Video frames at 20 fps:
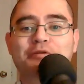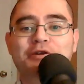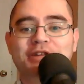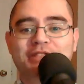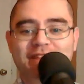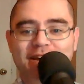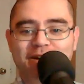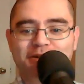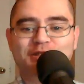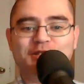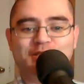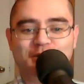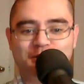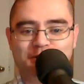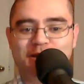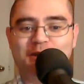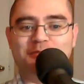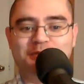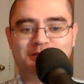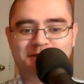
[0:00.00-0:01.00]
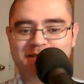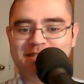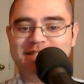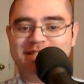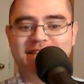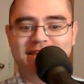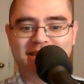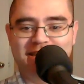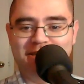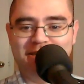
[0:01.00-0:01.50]
it there just so Tom could
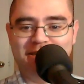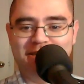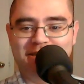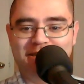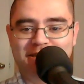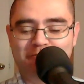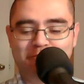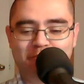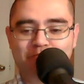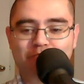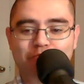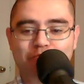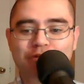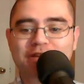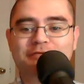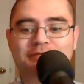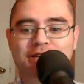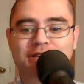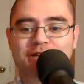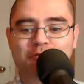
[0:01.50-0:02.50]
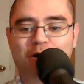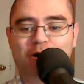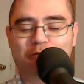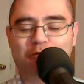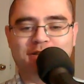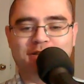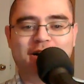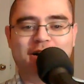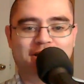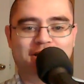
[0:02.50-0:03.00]
see briefly what we're
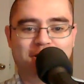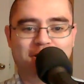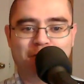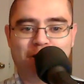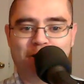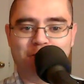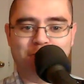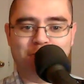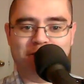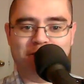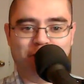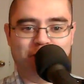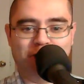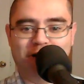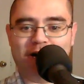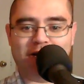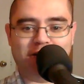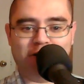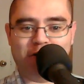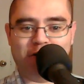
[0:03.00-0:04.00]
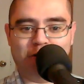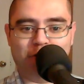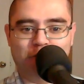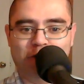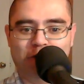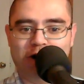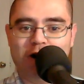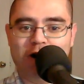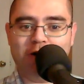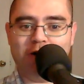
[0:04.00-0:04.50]
talking about, but we're not going to go
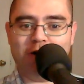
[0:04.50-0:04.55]
through it all.